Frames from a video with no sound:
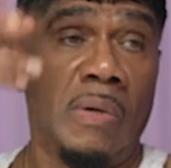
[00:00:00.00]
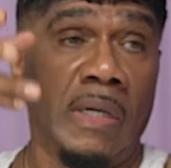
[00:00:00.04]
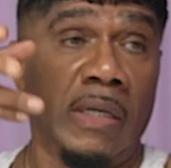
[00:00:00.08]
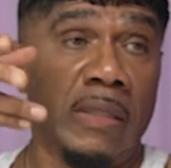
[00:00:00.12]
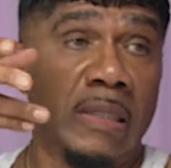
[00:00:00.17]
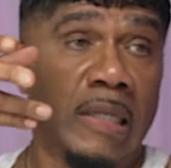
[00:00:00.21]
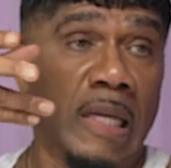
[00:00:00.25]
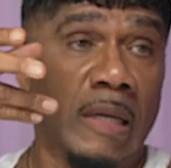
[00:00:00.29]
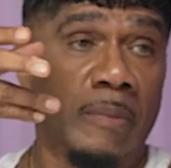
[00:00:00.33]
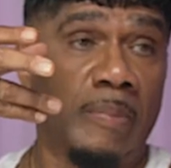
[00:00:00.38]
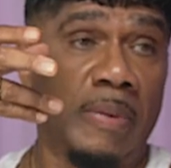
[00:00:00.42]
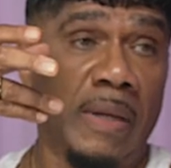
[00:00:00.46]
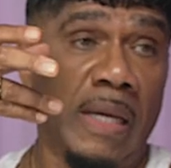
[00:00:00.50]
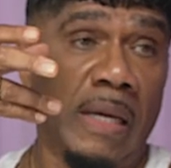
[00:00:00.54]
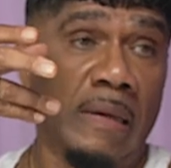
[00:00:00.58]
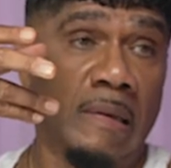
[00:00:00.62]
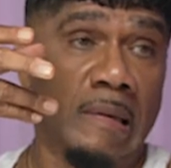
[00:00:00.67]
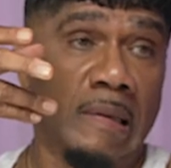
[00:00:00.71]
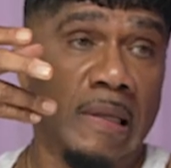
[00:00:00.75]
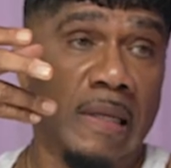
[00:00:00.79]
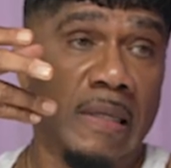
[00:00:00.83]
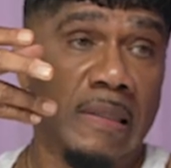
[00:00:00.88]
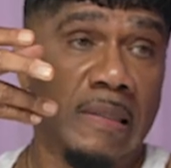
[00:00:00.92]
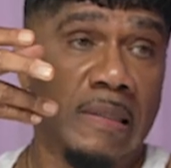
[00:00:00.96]
want to take
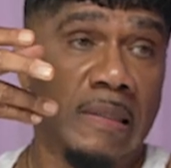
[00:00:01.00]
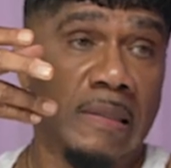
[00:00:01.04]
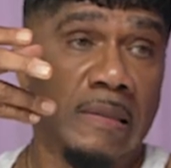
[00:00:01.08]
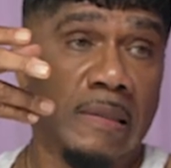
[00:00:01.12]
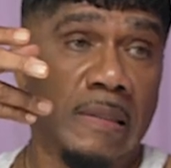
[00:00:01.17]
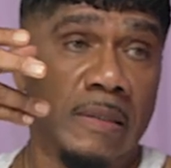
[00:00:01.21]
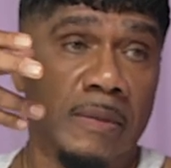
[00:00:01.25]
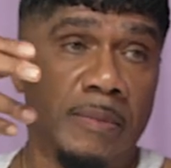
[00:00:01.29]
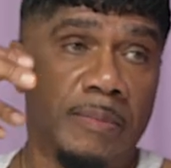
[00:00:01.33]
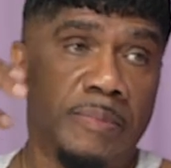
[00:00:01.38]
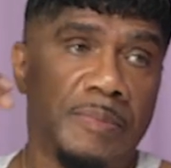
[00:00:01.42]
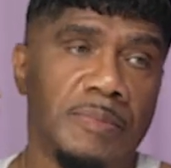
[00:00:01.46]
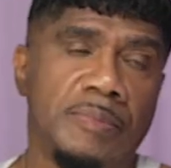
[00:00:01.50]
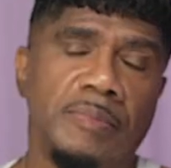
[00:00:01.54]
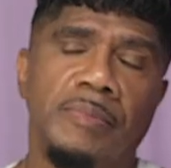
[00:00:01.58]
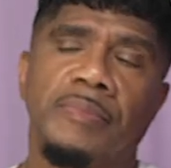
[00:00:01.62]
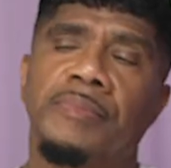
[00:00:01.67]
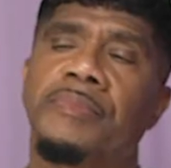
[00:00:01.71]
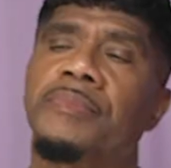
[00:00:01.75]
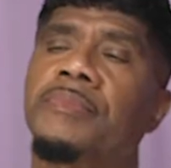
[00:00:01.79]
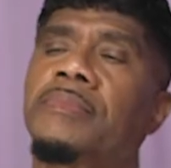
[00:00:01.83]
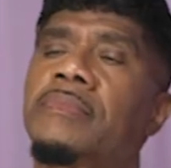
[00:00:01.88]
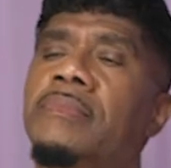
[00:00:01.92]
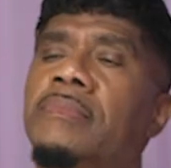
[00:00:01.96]
piano lessons?
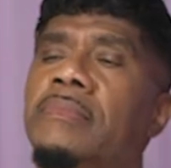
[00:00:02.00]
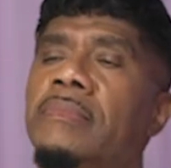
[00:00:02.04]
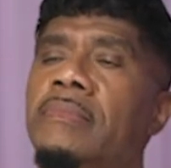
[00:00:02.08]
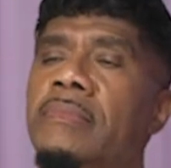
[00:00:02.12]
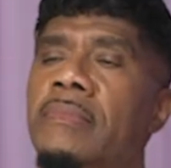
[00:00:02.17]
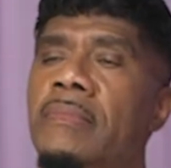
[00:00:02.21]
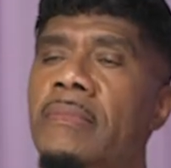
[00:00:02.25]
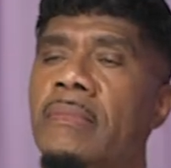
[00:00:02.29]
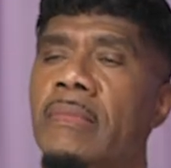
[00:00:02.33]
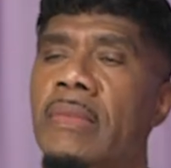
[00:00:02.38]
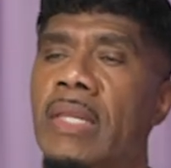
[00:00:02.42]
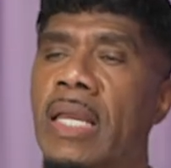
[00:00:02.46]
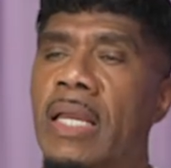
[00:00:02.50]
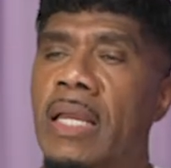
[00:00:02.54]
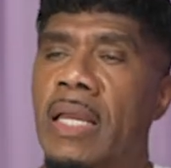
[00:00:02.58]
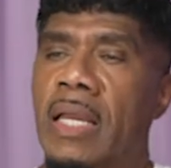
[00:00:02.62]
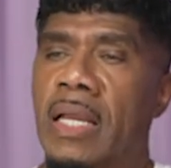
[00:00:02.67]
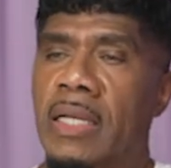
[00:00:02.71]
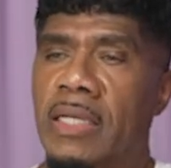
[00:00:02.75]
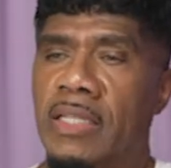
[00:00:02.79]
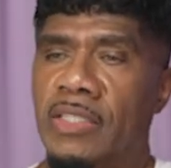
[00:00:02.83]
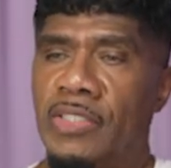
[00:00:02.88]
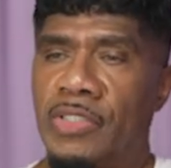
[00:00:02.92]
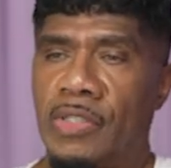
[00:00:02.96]
Okay.
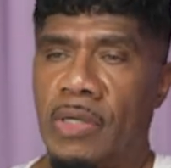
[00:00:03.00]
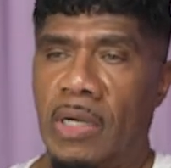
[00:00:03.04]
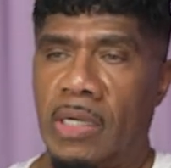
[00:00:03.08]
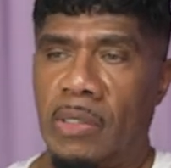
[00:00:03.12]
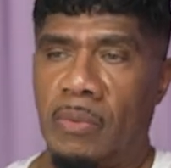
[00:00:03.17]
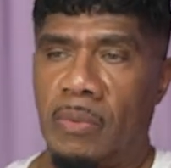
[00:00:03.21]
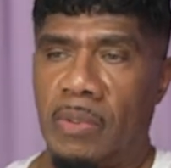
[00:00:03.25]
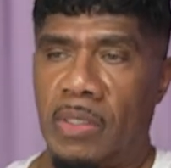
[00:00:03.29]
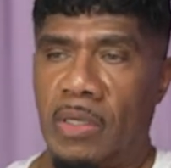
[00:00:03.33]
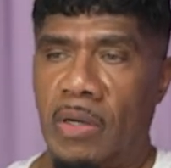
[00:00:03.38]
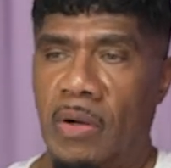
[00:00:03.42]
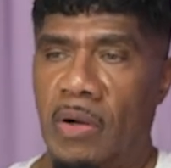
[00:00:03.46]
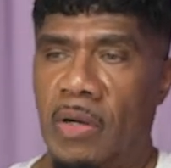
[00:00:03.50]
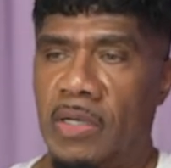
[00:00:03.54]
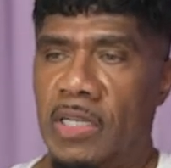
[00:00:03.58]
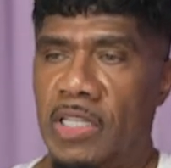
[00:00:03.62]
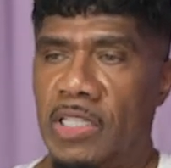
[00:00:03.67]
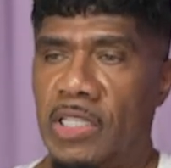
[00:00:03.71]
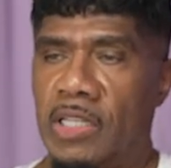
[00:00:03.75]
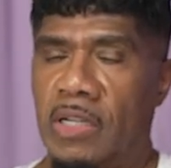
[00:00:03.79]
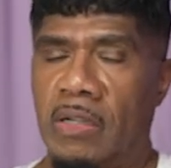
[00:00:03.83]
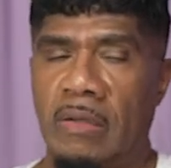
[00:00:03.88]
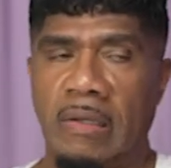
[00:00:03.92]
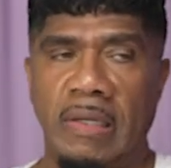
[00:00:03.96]
And he started with her, and a
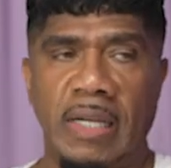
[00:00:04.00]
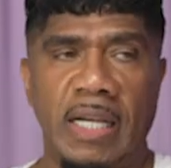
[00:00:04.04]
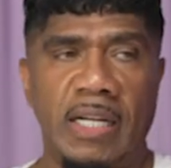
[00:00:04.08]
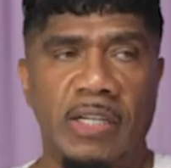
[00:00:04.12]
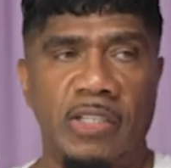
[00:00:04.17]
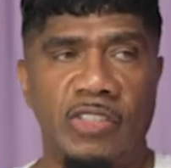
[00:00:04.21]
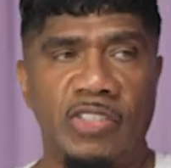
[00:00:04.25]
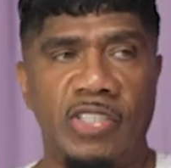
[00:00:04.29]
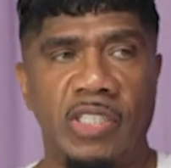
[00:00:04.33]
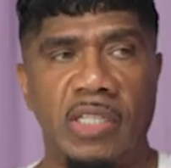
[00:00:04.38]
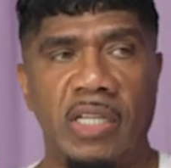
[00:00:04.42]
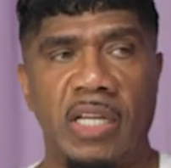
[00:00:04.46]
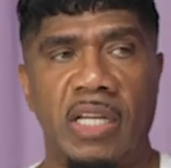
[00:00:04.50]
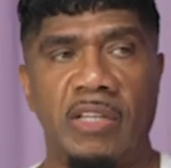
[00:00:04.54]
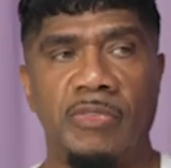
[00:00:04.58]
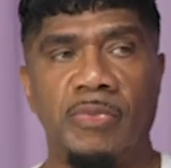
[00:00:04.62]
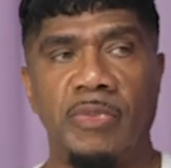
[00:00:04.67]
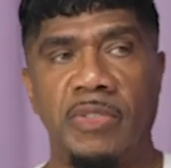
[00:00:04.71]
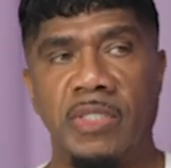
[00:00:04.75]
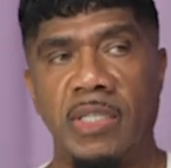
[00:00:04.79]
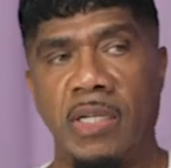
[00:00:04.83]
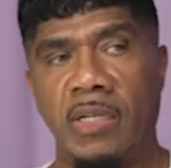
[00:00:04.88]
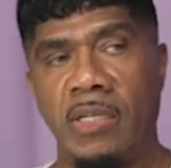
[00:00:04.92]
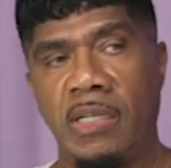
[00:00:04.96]
year later she asked,
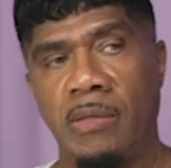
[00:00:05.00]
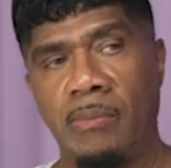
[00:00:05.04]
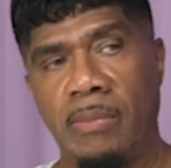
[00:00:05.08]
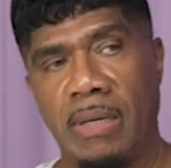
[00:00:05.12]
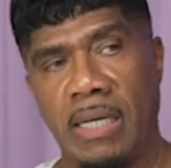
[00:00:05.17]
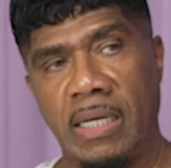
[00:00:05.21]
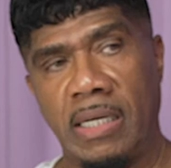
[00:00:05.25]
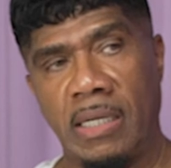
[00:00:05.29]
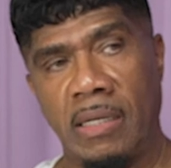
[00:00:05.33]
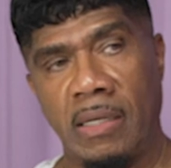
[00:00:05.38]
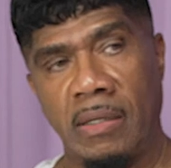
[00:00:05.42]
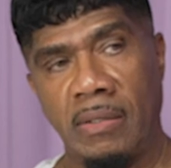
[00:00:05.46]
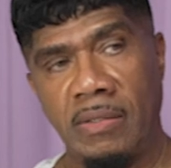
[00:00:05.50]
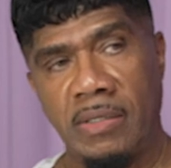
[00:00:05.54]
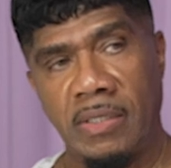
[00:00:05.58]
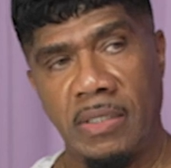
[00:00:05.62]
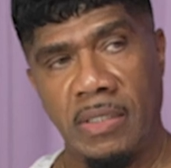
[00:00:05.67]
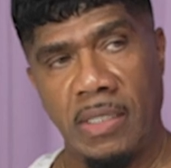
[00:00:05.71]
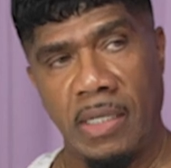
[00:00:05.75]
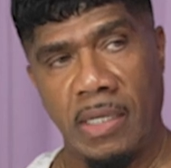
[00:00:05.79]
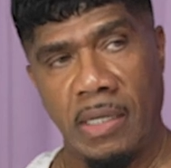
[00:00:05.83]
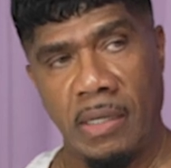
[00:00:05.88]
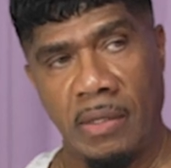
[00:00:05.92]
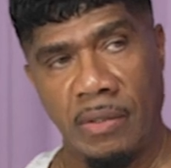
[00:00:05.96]
was there anybody else
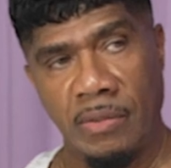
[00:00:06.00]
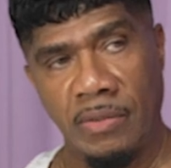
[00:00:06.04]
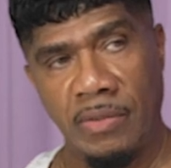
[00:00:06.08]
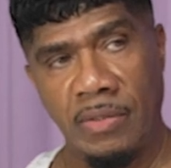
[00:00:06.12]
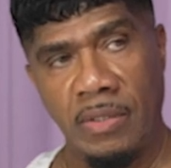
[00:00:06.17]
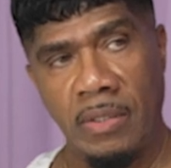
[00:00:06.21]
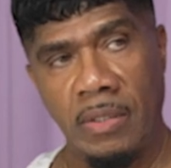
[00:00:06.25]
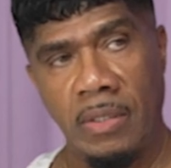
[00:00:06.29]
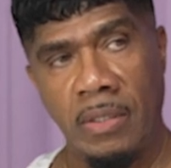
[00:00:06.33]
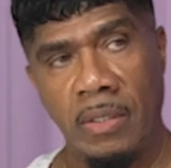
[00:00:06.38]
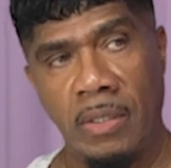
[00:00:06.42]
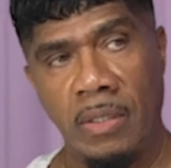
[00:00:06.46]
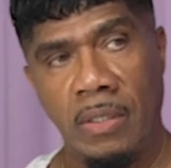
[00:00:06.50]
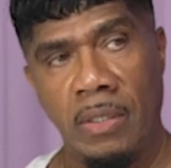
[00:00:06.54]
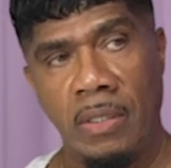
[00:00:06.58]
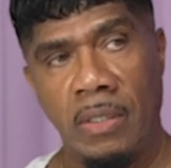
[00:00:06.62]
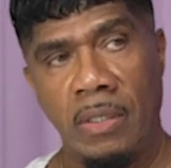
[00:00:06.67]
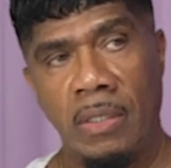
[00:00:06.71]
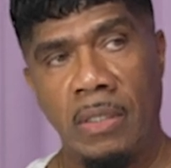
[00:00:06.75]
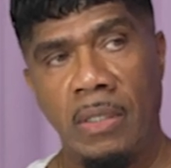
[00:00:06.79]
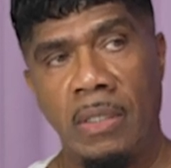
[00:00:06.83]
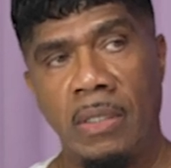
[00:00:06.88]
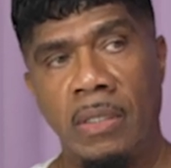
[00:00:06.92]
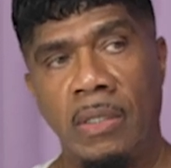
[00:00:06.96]
in the house?
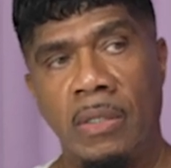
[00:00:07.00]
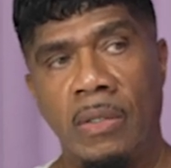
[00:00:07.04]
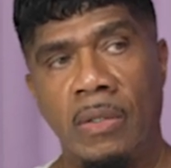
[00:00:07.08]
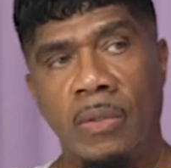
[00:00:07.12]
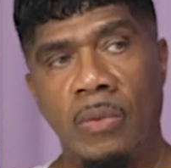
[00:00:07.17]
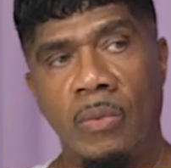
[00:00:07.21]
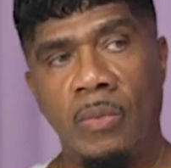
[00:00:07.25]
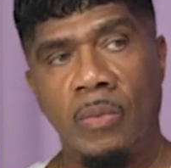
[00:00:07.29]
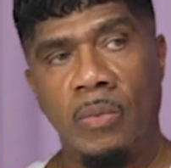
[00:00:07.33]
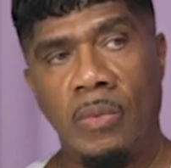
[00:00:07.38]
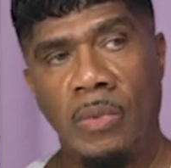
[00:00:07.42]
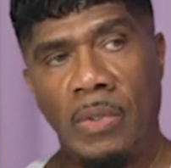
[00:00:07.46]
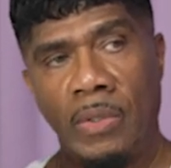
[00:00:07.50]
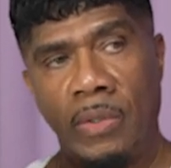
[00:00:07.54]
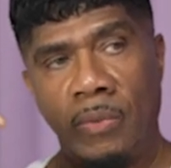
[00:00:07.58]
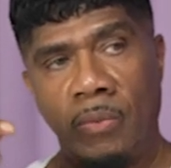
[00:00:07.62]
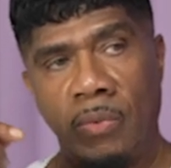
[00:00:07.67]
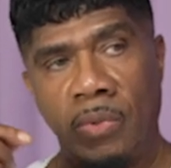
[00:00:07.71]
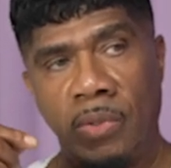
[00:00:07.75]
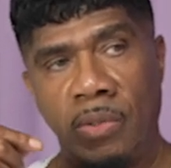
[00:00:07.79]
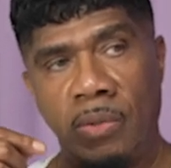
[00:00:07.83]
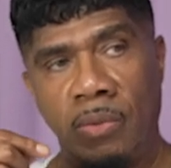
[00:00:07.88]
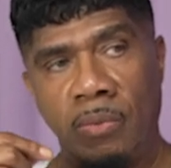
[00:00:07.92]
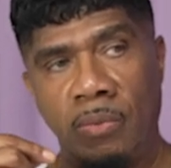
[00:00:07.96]
Would
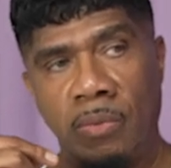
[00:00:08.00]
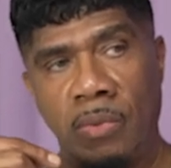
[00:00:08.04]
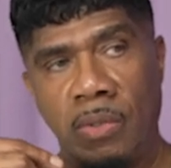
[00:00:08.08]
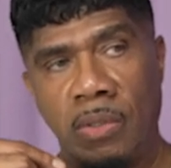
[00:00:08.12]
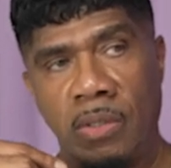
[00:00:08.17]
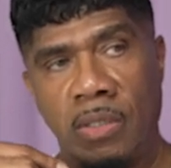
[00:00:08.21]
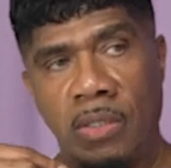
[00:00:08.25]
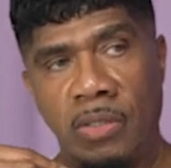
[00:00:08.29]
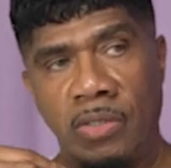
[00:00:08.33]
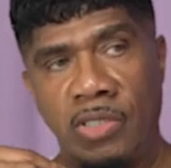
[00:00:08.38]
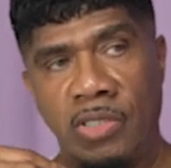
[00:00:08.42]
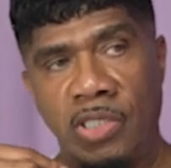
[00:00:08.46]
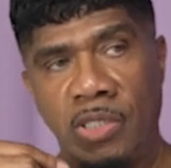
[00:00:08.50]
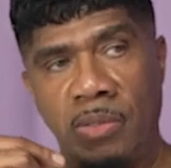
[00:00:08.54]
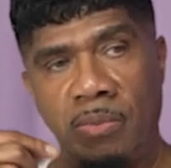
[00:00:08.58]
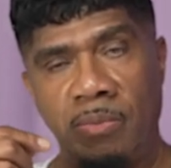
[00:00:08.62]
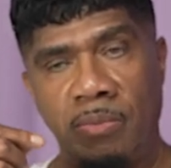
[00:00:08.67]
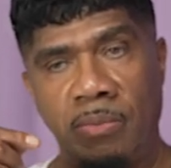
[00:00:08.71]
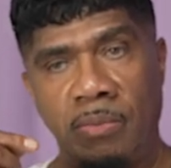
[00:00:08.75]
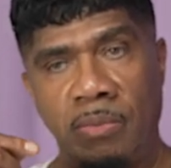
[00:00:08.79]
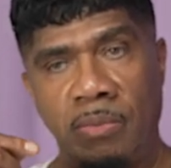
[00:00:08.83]
would because she